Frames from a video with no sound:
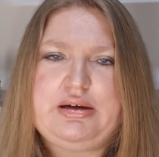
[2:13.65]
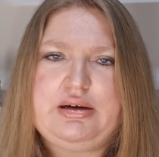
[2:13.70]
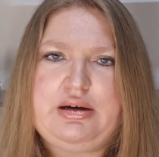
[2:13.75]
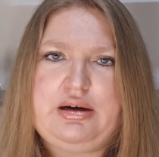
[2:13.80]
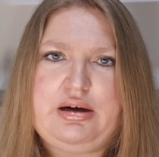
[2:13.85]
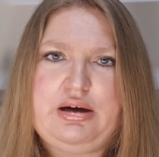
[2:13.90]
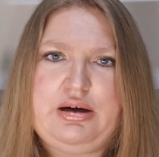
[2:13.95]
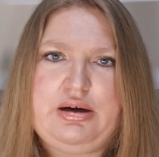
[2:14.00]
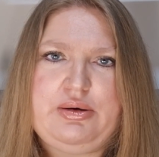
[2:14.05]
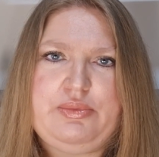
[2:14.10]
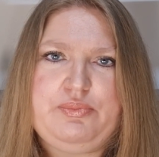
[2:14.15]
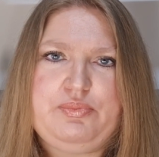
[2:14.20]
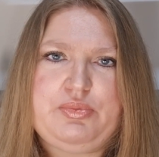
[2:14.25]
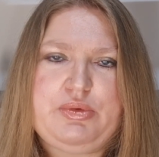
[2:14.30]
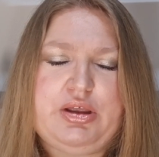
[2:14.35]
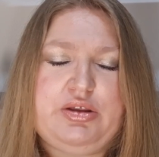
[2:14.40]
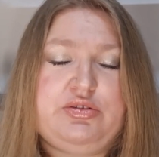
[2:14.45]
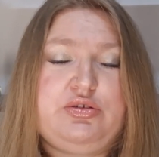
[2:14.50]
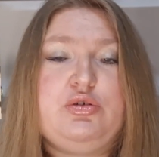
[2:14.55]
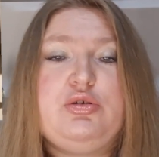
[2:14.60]
a
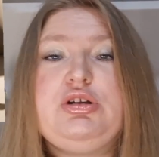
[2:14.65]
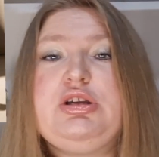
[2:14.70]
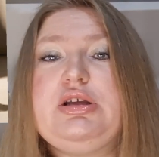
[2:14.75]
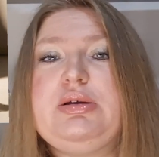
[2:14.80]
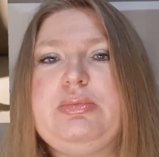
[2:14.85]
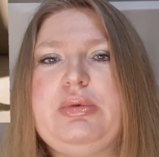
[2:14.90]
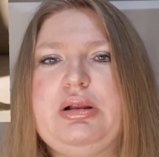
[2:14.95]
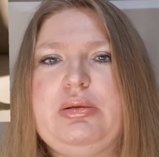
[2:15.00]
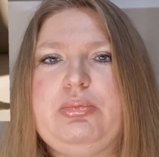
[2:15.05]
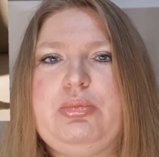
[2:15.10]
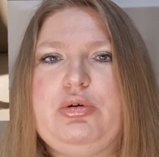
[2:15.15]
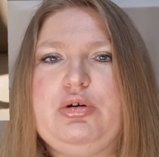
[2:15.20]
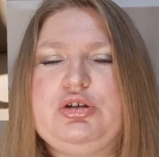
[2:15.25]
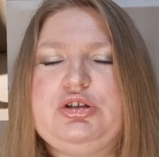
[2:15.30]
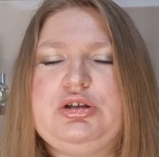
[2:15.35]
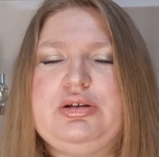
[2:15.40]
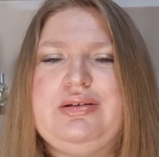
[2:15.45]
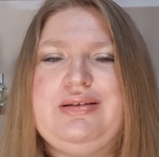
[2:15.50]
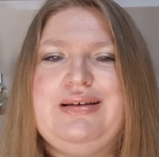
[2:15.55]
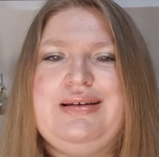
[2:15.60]
30 ml
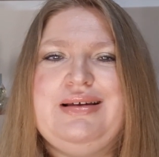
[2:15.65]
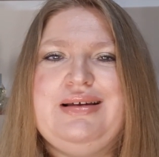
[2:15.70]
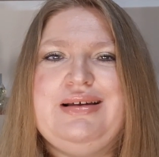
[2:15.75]
bottle